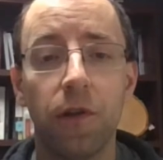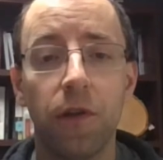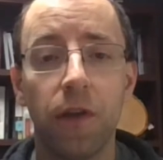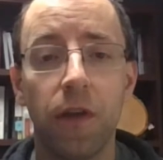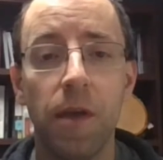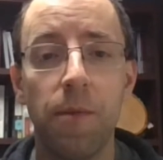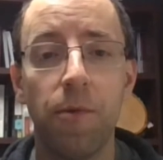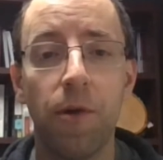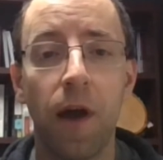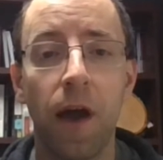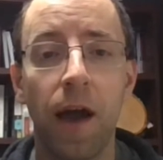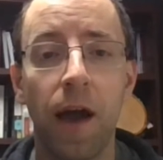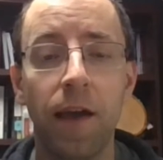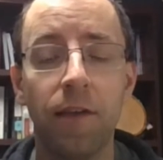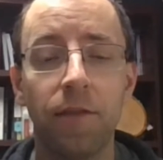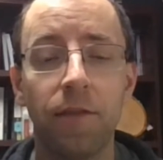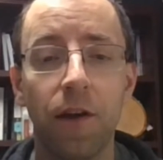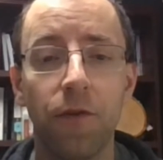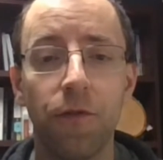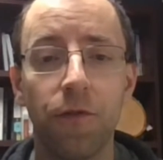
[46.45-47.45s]
keep your
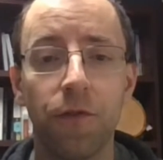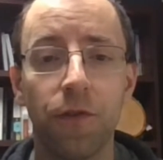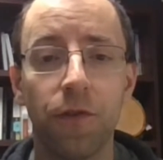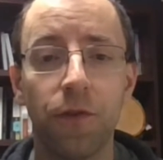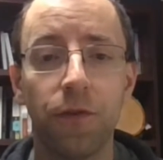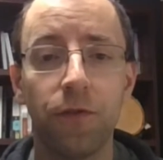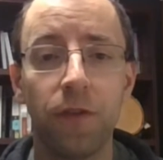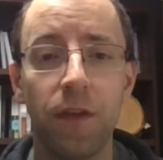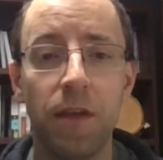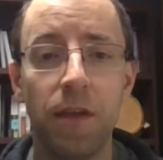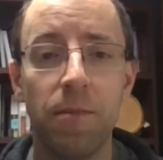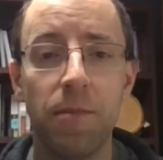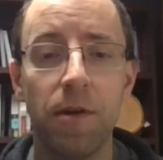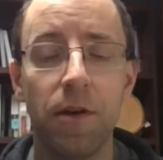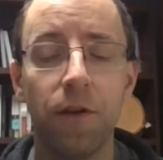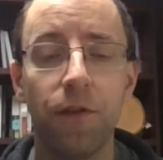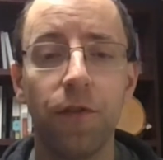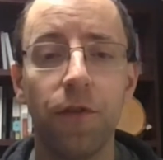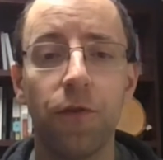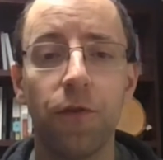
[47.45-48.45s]
eyes out for those
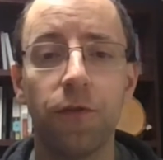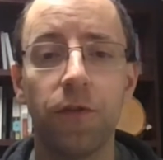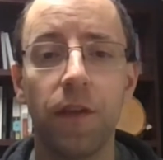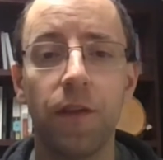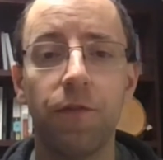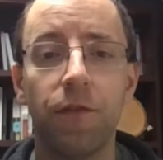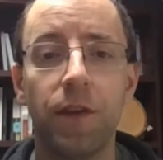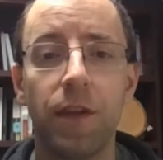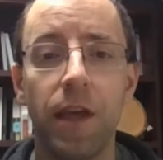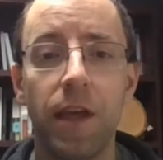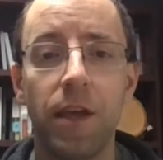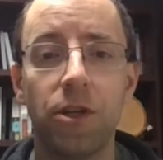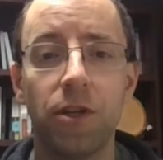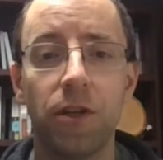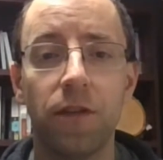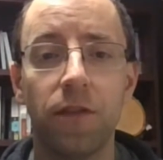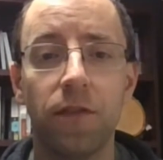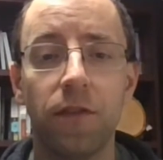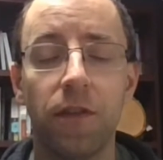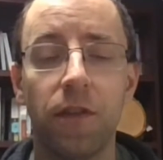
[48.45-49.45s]
emails and those invitations